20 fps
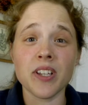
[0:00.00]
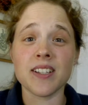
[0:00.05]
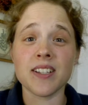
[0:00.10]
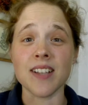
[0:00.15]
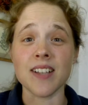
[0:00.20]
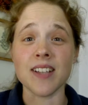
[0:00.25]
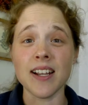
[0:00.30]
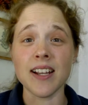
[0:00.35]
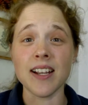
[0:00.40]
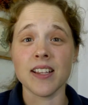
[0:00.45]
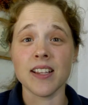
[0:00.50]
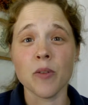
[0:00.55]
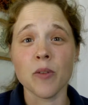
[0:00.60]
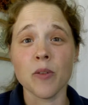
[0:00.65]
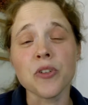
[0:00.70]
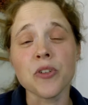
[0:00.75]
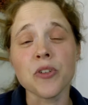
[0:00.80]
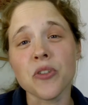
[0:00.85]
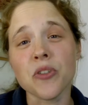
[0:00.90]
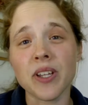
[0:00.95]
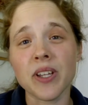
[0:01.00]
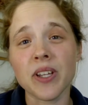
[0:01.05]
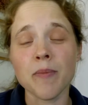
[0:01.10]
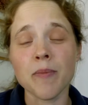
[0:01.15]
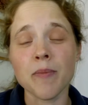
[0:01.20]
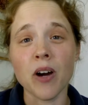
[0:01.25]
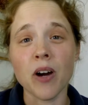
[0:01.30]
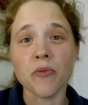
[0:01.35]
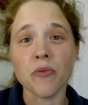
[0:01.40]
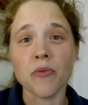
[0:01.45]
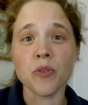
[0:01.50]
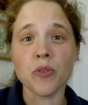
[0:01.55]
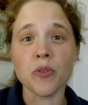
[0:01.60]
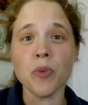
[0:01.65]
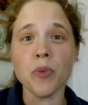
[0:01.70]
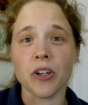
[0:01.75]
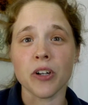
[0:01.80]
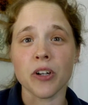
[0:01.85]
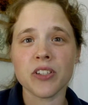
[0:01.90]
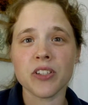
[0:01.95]
exciting that we're doing at Mountainview
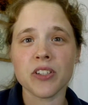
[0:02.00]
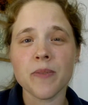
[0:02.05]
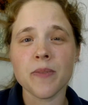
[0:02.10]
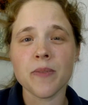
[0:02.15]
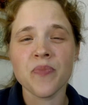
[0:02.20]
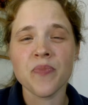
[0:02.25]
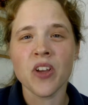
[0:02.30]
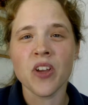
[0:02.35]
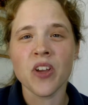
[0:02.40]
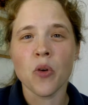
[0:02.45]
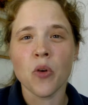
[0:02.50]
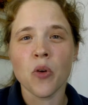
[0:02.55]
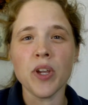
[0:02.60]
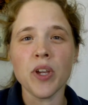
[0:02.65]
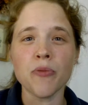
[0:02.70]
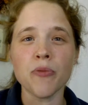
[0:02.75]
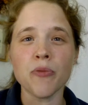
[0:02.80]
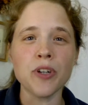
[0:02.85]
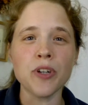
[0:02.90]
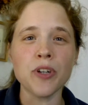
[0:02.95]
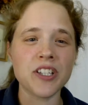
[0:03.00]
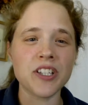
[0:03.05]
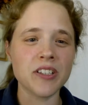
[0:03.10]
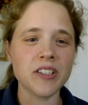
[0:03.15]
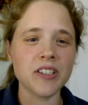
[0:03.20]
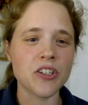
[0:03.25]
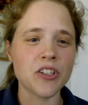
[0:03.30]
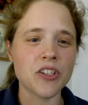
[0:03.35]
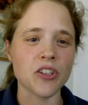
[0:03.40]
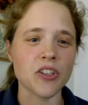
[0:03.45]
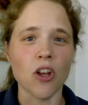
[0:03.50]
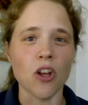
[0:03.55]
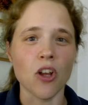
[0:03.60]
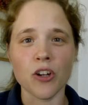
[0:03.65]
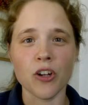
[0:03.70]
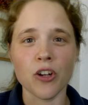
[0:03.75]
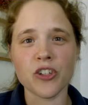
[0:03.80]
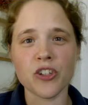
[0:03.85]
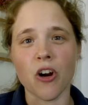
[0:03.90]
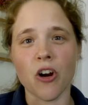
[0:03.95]
Books. We have recently just
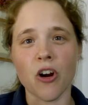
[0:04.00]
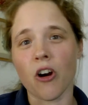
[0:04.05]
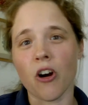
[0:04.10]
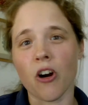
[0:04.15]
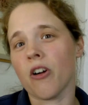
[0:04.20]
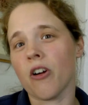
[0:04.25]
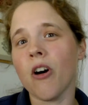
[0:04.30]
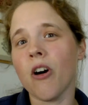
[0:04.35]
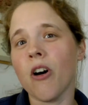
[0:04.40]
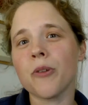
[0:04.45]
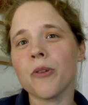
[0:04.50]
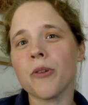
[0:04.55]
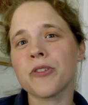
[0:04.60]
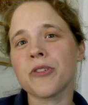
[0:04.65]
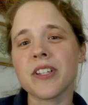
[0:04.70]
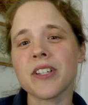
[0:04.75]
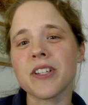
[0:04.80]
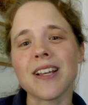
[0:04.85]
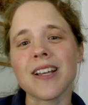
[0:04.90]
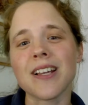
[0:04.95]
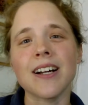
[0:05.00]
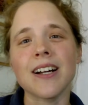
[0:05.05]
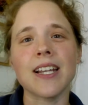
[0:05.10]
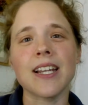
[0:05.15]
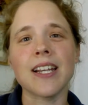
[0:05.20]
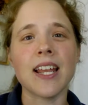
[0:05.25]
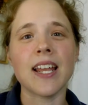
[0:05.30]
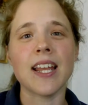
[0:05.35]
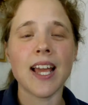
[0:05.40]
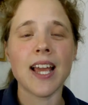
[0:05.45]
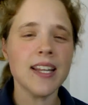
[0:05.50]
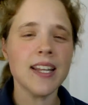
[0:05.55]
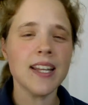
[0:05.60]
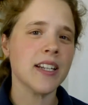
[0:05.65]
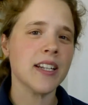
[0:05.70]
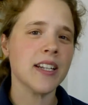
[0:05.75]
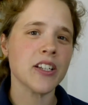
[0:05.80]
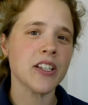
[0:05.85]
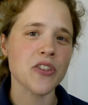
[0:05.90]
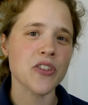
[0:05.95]
launched our author design and
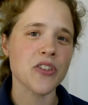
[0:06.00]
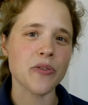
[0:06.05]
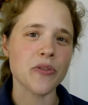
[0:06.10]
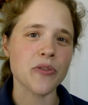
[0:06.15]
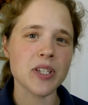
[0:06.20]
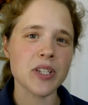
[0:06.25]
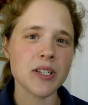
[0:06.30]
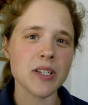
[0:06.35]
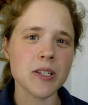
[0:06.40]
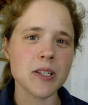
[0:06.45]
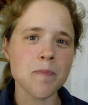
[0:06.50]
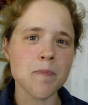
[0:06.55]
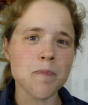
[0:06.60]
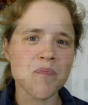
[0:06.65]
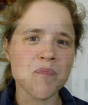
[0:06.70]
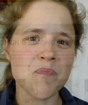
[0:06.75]
editing services.